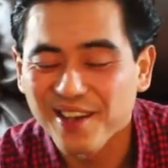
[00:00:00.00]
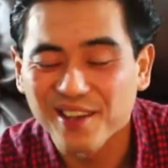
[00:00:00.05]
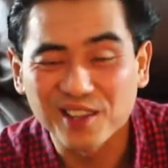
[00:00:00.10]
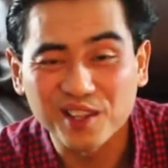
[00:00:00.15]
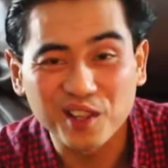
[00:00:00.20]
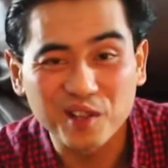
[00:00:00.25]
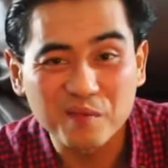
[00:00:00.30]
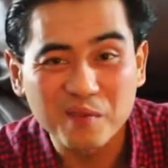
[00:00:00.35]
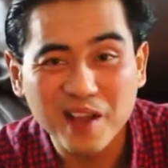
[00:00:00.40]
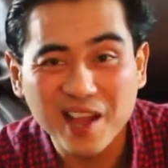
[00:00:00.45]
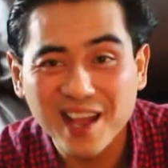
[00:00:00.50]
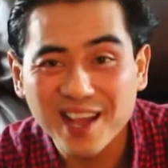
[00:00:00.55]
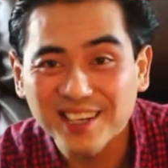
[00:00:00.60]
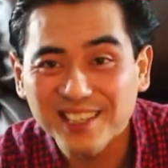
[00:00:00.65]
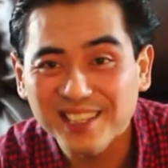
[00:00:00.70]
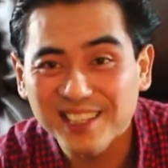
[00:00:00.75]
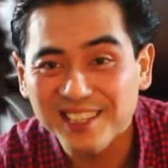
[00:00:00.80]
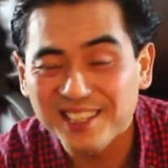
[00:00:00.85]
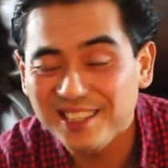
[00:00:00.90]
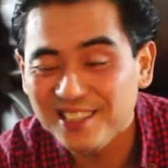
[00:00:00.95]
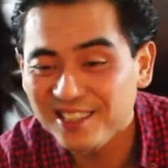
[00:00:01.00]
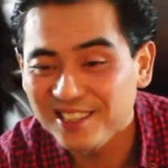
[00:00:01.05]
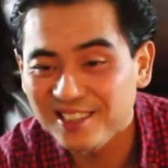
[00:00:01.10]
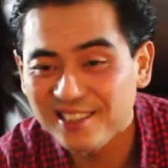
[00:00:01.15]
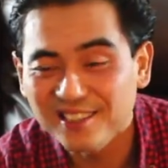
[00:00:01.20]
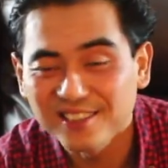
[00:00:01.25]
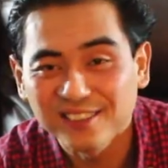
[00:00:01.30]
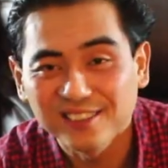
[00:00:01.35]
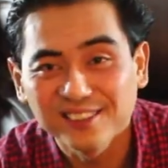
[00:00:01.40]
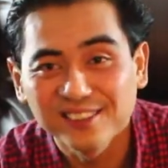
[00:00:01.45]
another man,
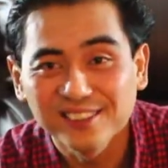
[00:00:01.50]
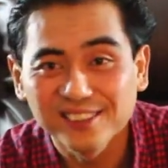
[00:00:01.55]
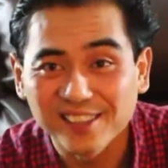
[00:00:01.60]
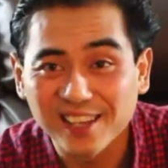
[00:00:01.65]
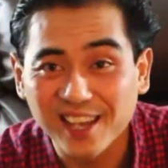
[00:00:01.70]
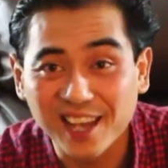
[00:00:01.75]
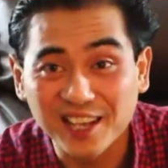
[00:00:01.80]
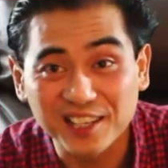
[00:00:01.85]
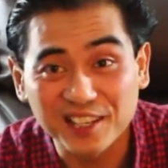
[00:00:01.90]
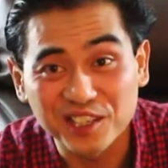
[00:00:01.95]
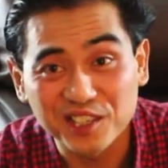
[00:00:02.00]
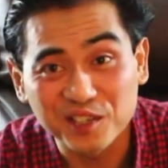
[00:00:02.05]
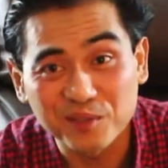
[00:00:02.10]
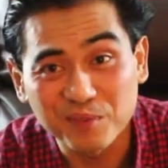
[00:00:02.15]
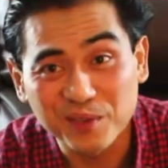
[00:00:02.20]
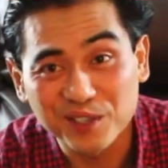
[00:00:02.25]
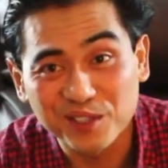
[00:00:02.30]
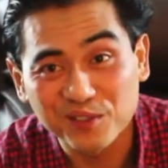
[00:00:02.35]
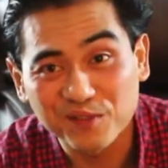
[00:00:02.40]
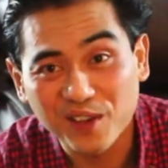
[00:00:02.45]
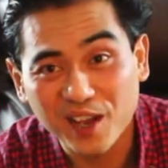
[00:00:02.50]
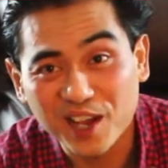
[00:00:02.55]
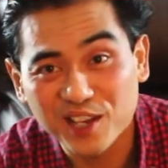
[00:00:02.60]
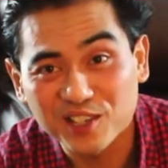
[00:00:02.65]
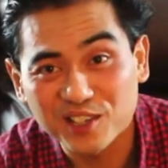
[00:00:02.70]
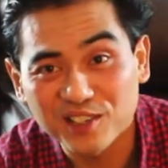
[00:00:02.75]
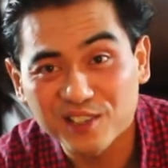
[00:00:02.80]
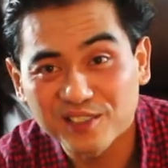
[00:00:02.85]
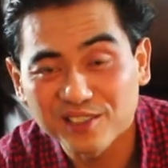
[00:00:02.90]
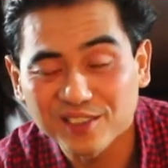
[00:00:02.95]
because, yeah, Teaching Men's
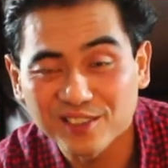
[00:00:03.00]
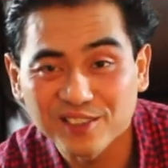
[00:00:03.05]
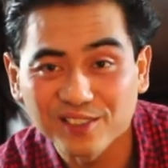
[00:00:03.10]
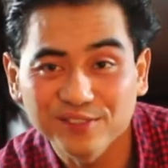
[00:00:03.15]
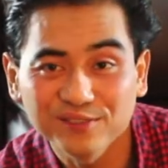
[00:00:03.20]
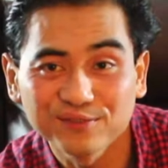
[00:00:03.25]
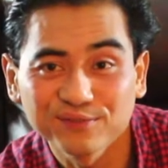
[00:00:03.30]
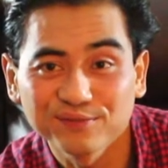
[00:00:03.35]
Fashion, so.